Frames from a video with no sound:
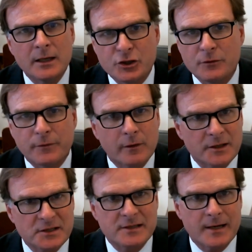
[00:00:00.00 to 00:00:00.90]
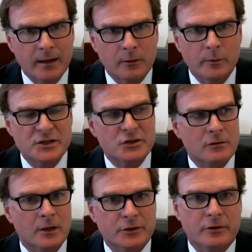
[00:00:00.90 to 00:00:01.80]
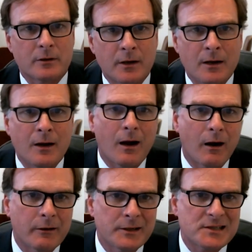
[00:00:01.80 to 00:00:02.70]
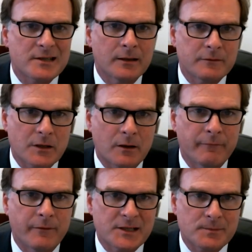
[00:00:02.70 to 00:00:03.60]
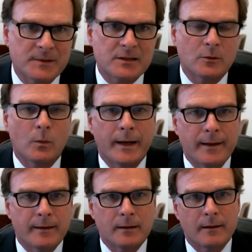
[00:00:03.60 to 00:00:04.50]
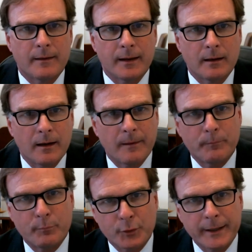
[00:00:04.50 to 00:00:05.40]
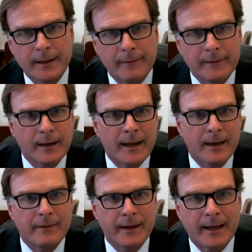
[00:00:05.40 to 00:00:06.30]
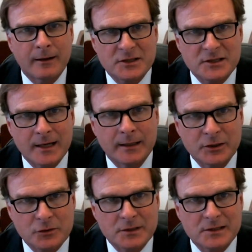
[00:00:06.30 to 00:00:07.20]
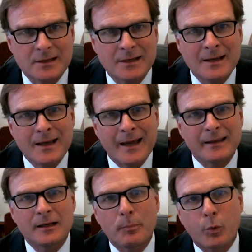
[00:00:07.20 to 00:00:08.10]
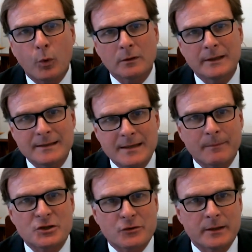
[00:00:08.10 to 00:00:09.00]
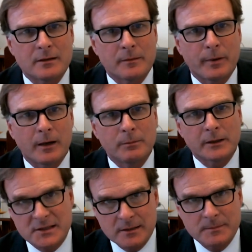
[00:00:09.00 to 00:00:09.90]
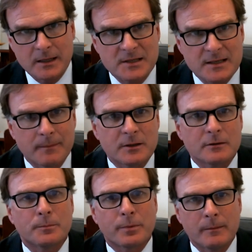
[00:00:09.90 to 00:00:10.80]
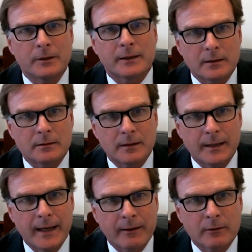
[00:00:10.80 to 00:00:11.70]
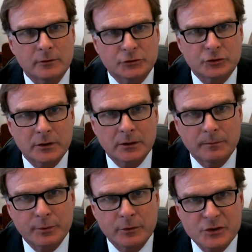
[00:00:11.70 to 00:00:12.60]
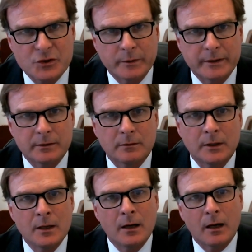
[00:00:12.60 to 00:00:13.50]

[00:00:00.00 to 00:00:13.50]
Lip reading: issue for us is how do we structure our incentives, our investments in a way that bring in that outside interest, and then importantly demonstrate to the public, a sometimes skeptical public, that agriculture can produce real